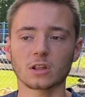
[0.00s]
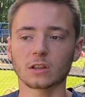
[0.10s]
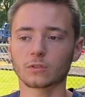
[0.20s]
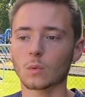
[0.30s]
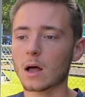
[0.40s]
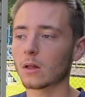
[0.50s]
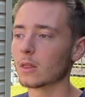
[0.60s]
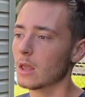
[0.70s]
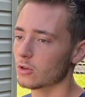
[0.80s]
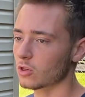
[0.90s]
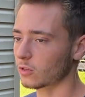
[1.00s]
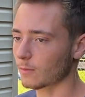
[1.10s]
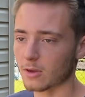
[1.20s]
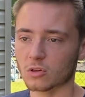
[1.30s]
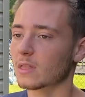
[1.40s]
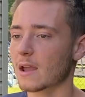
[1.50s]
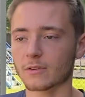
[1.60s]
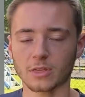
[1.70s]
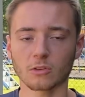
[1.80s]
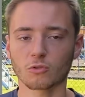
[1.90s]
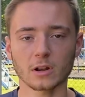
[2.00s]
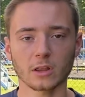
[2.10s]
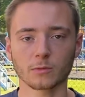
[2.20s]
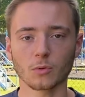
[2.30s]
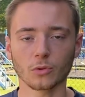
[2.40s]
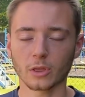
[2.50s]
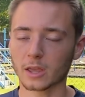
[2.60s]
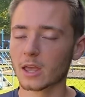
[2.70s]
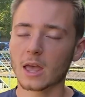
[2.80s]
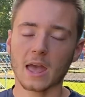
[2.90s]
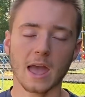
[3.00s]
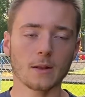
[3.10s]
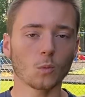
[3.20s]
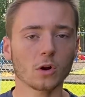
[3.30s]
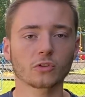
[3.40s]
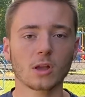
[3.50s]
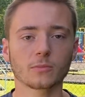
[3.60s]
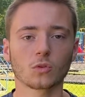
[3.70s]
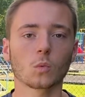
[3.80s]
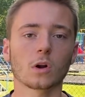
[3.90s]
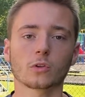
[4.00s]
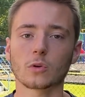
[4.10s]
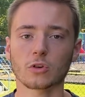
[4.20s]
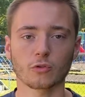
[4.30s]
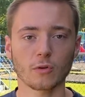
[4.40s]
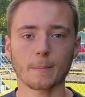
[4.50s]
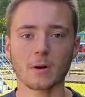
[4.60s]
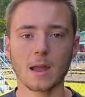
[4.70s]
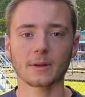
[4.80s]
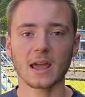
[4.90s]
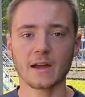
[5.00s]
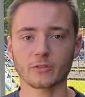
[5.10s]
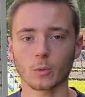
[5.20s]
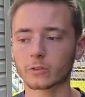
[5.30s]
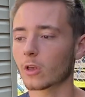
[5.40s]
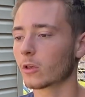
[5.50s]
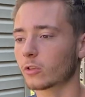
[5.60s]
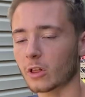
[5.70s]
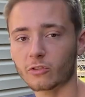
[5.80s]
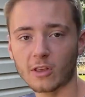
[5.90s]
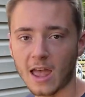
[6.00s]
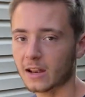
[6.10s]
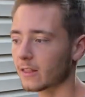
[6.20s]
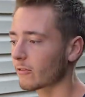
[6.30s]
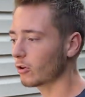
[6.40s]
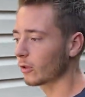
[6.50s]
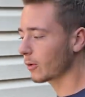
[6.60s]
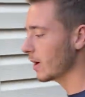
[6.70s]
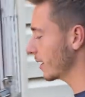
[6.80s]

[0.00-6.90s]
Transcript: as well, just to make sure that everything's running smoothly. And worst comes to worst, you just reprime it afterwards. So let's head in there really quick.